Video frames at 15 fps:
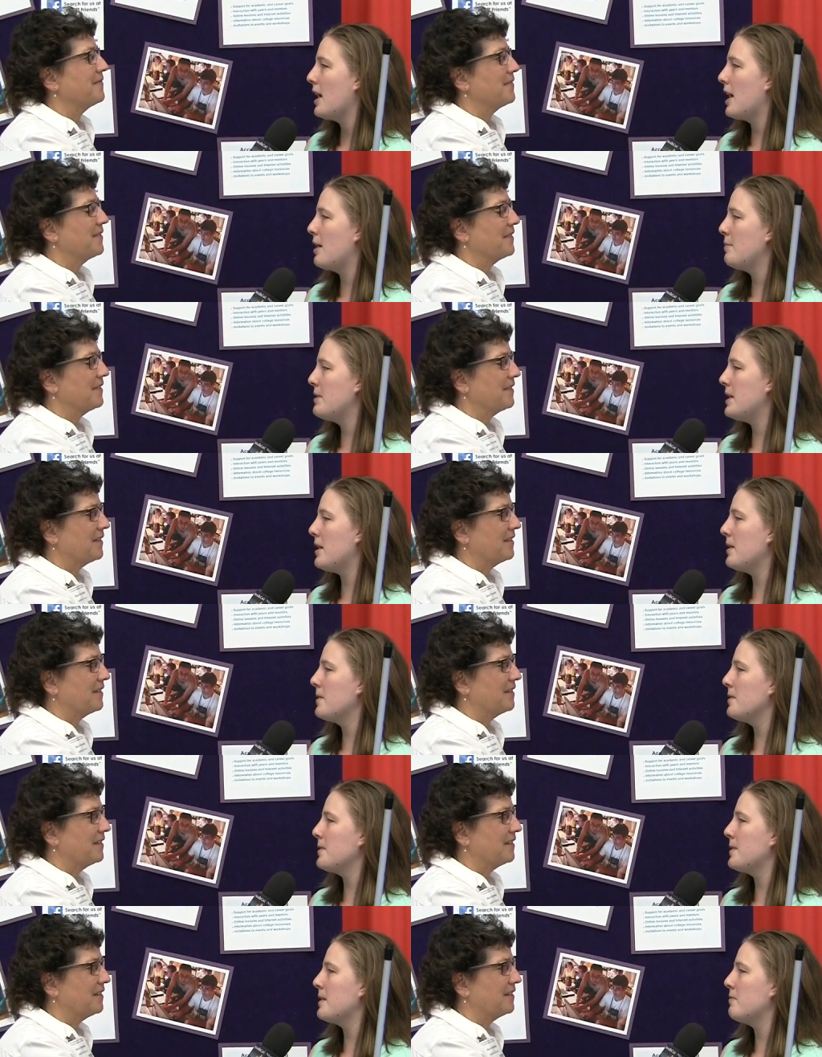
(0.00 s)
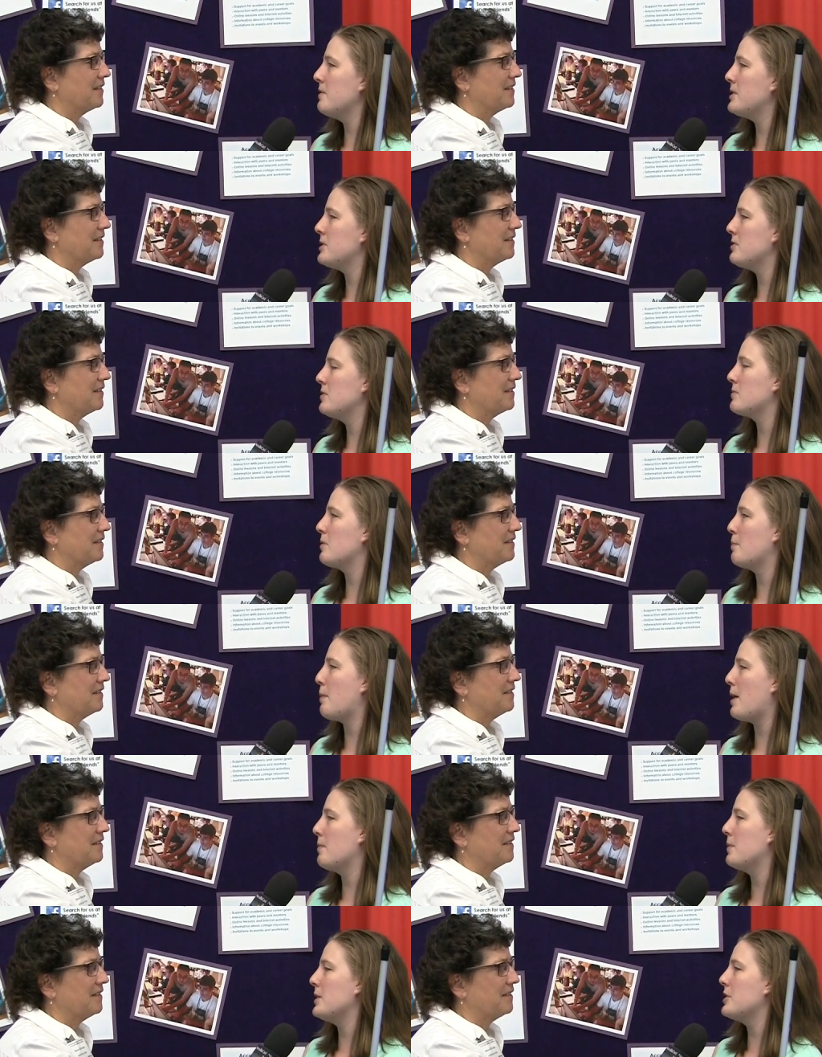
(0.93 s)
Speaker 1: Um, and the other thing we do is we
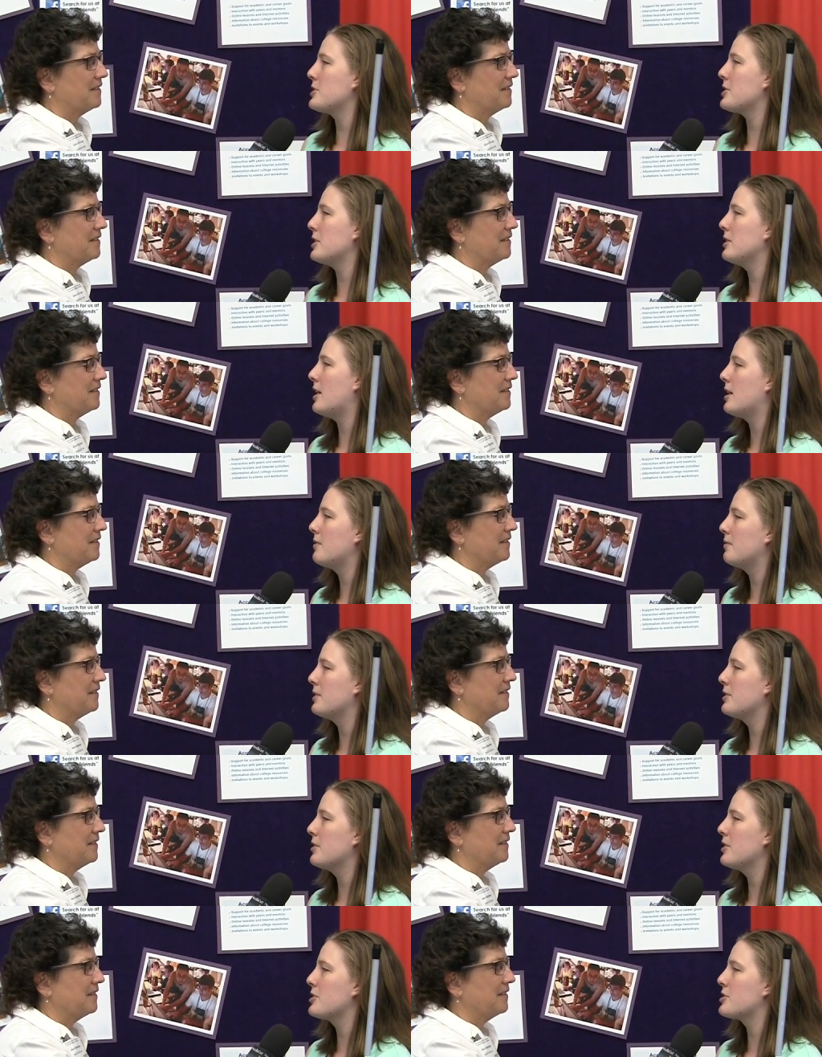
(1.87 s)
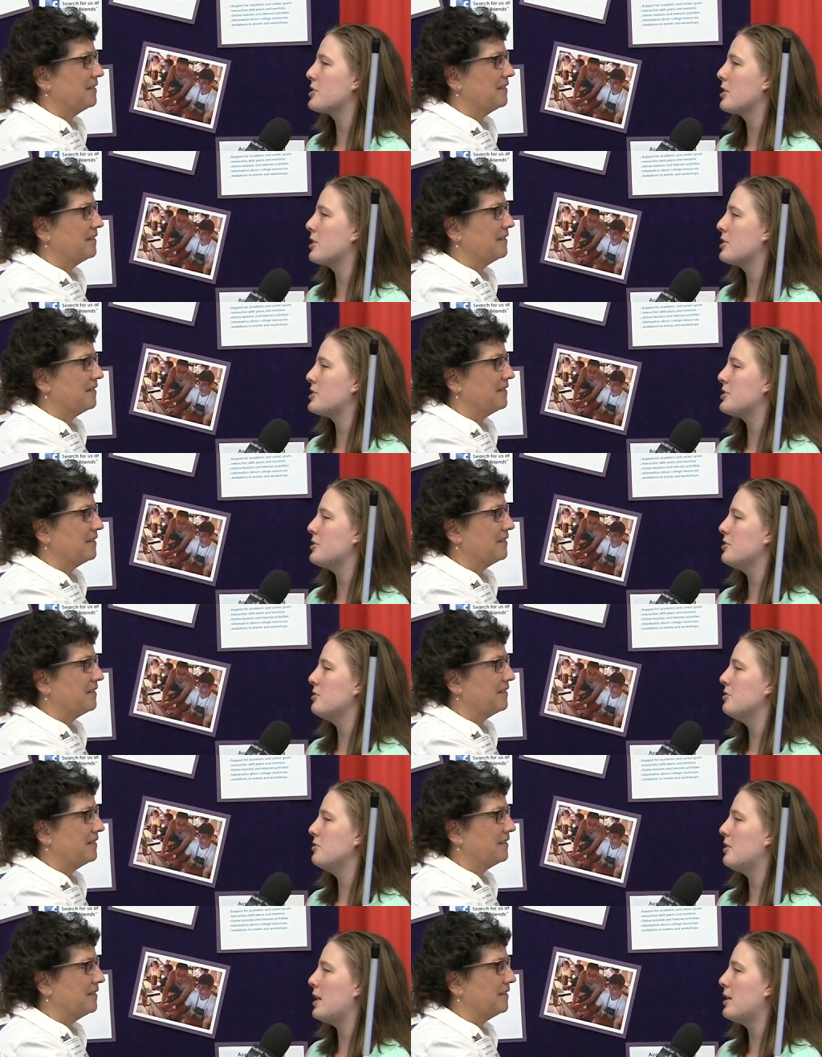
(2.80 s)
publish a lot of literature
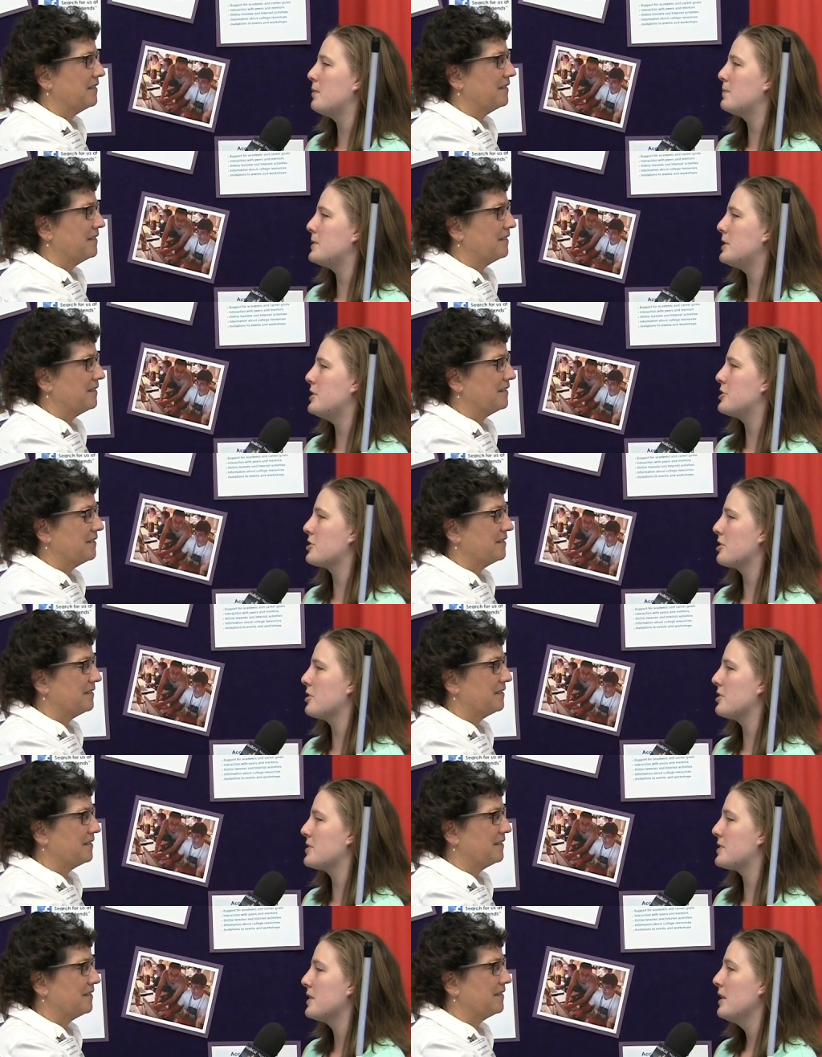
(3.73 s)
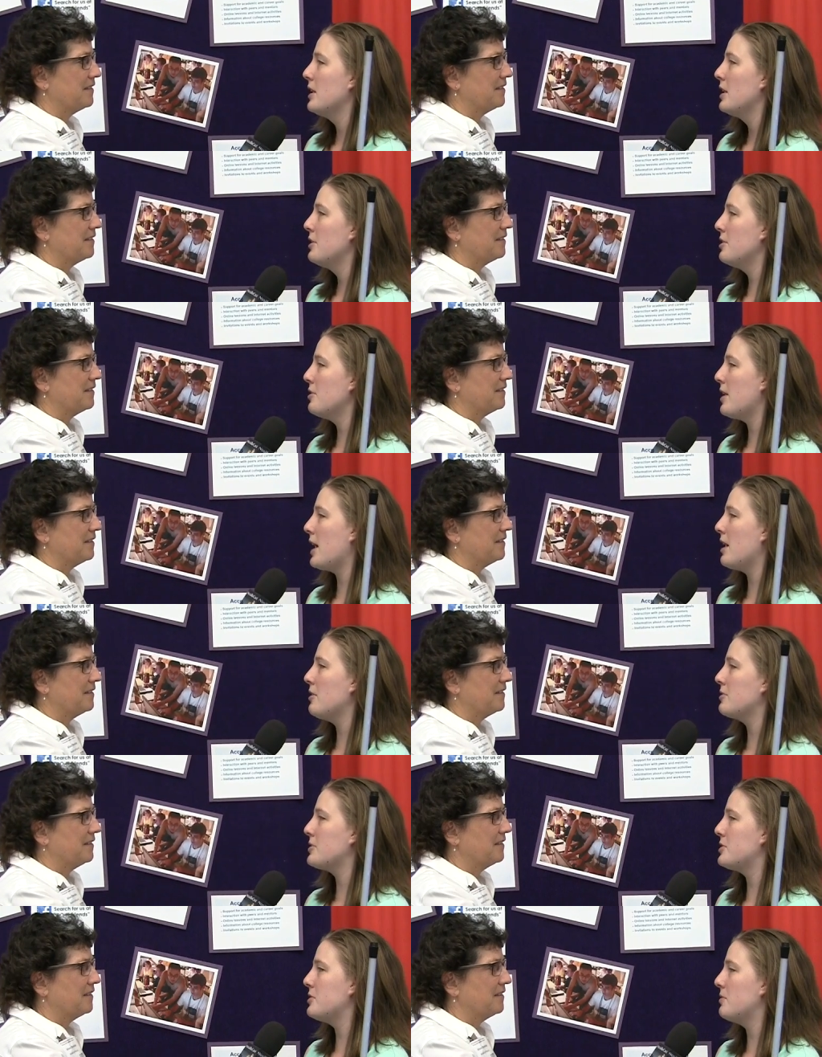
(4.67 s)
to help teachers know
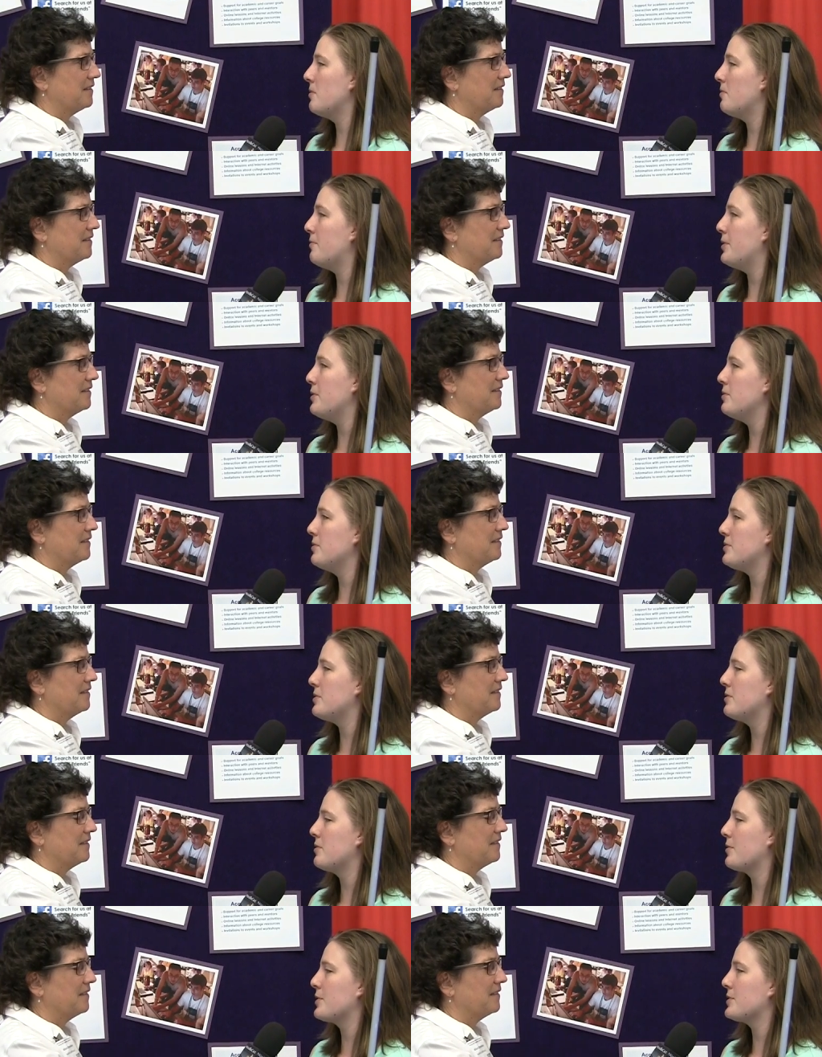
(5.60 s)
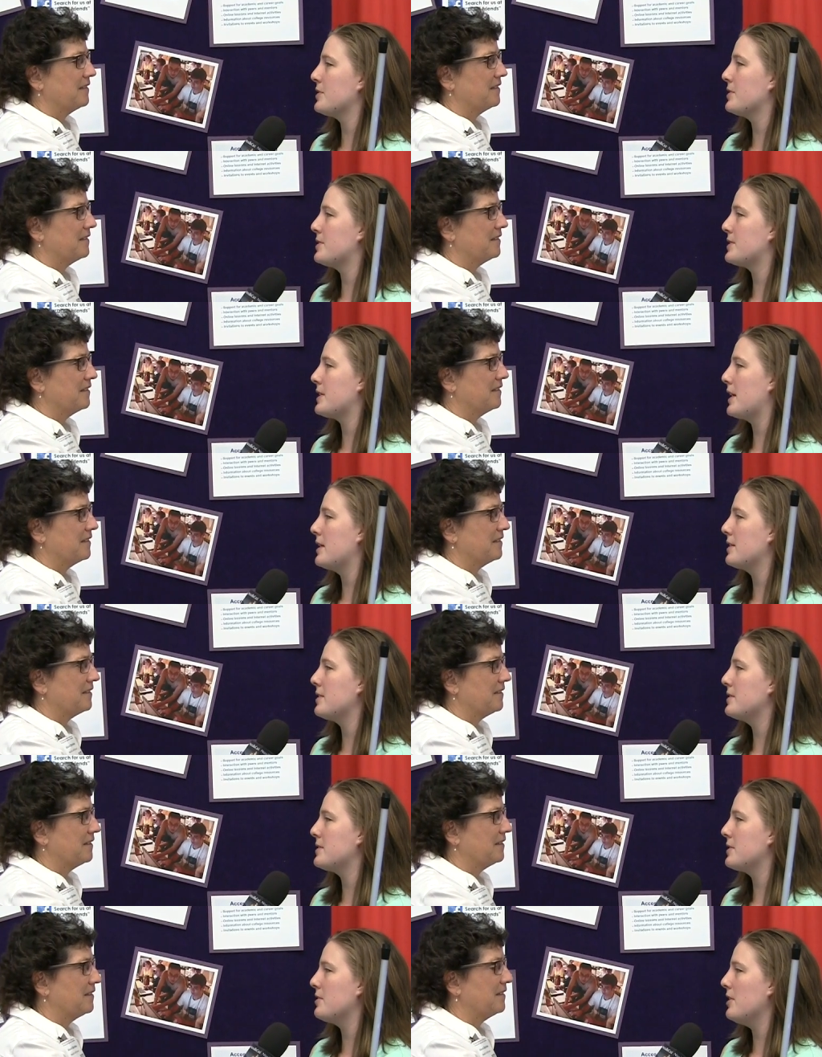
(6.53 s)
how to infuse universal design
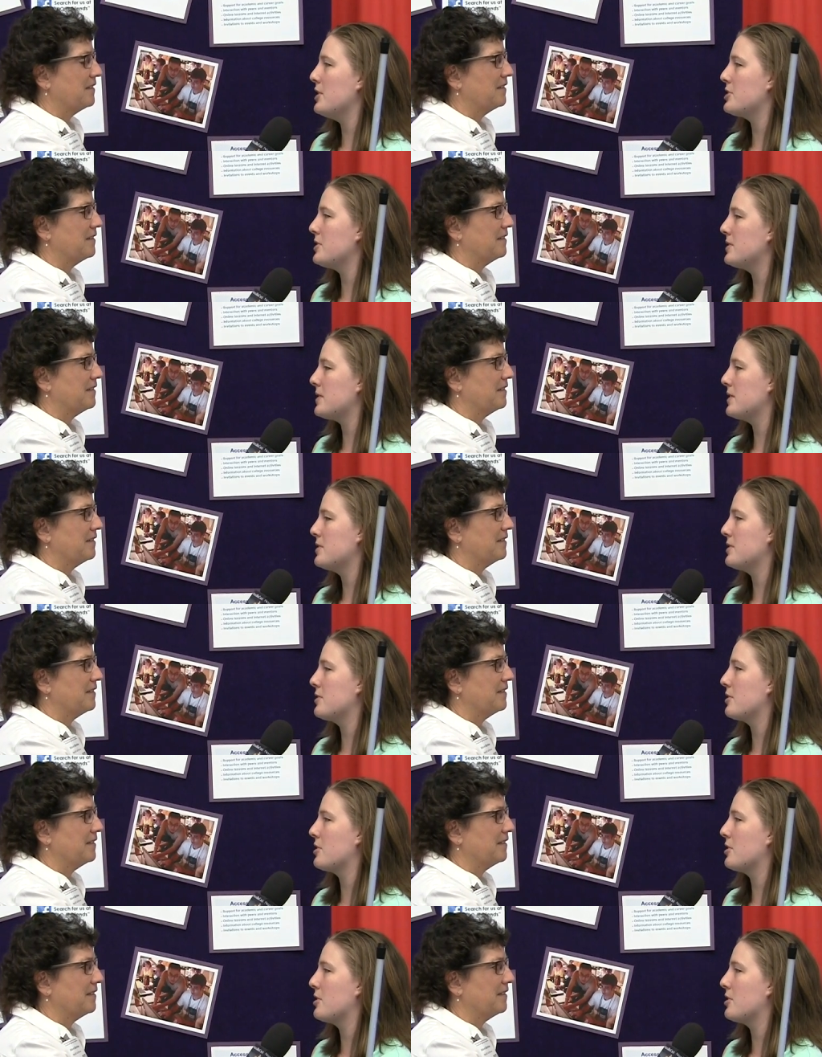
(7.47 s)
design considerations into their